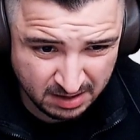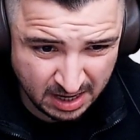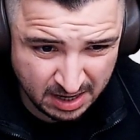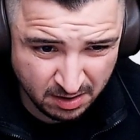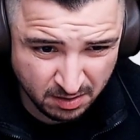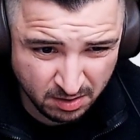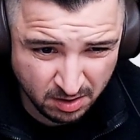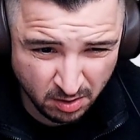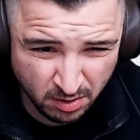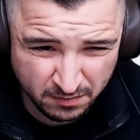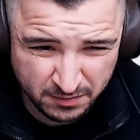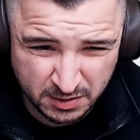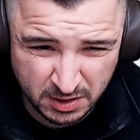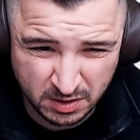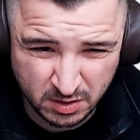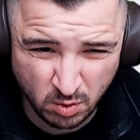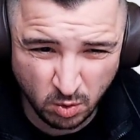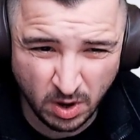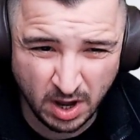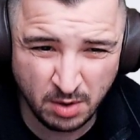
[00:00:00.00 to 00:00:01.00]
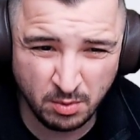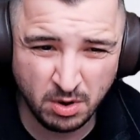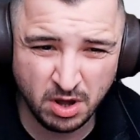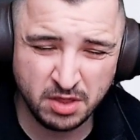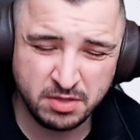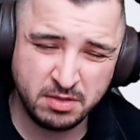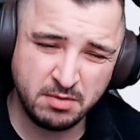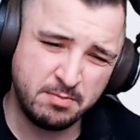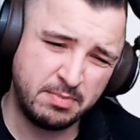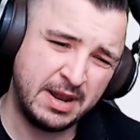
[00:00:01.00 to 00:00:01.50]
I don't know if she's quite
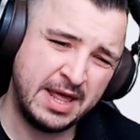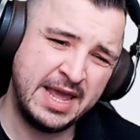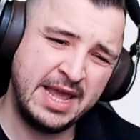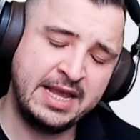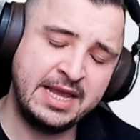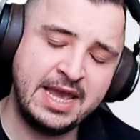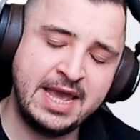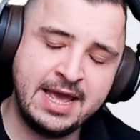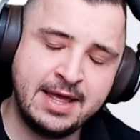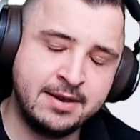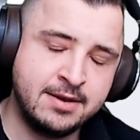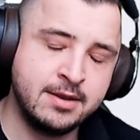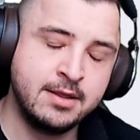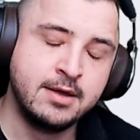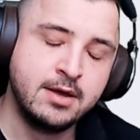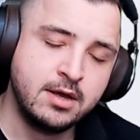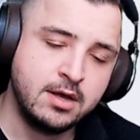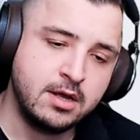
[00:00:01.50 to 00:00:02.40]
worth playing in